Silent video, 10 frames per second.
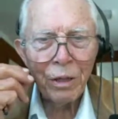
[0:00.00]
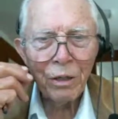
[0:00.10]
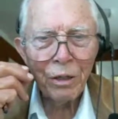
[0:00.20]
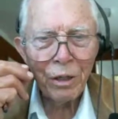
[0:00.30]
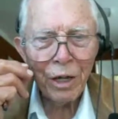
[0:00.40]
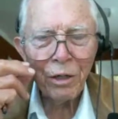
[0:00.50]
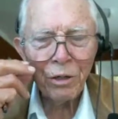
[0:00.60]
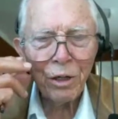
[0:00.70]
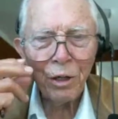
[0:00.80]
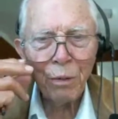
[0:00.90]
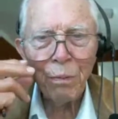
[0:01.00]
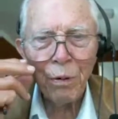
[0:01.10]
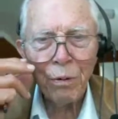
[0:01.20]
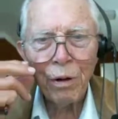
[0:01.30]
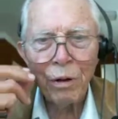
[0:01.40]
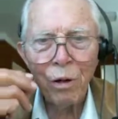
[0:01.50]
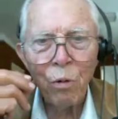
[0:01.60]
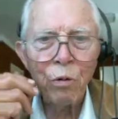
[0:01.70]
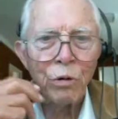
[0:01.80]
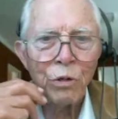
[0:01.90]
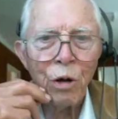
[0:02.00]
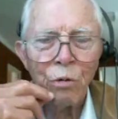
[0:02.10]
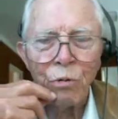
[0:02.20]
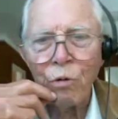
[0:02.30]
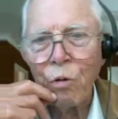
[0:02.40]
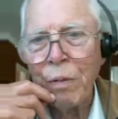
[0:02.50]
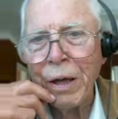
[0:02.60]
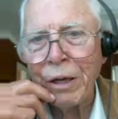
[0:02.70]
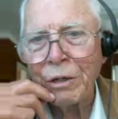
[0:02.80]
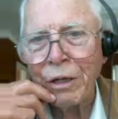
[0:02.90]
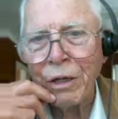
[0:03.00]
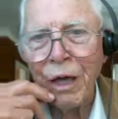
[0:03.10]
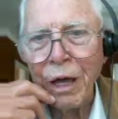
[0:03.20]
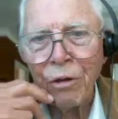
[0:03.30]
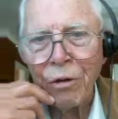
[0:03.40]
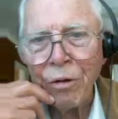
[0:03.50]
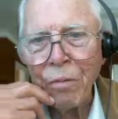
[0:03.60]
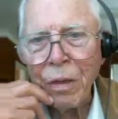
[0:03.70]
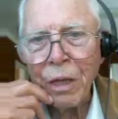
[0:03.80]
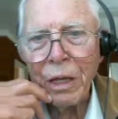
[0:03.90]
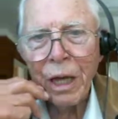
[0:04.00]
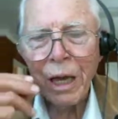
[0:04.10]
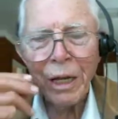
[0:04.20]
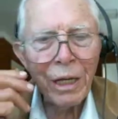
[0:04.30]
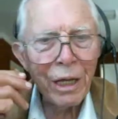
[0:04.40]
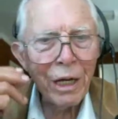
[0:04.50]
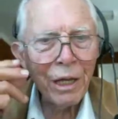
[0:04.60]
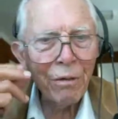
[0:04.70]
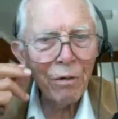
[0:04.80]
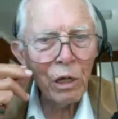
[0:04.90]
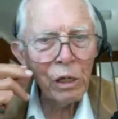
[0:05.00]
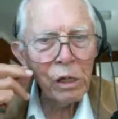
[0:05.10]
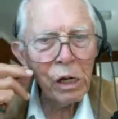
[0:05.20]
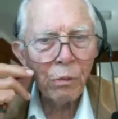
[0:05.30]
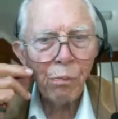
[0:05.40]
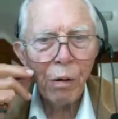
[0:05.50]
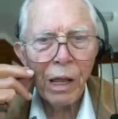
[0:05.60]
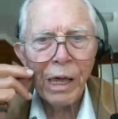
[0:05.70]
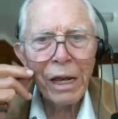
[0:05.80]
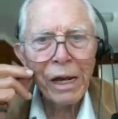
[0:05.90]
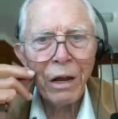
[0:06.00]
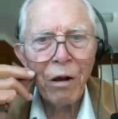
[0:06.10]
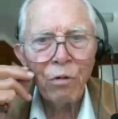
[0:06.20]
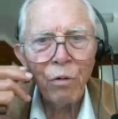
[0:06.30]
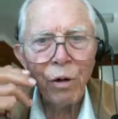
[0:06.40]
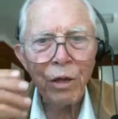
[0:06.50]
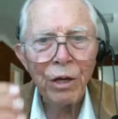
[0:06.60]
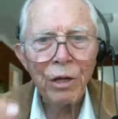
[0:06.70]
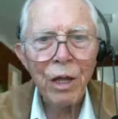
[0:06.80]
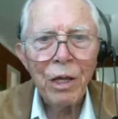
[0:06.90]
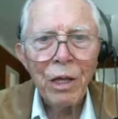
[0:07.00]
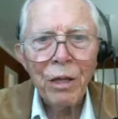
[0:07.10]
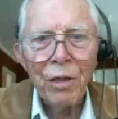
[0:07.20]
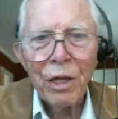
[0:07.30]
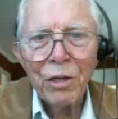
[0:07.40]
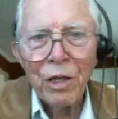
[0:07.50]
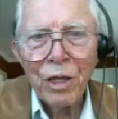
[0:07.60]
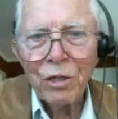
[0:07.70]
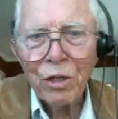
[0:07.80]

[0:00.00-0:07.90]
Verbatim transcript: to let the upper and lower jaw grow back together, and they leave a little play in there where that, that the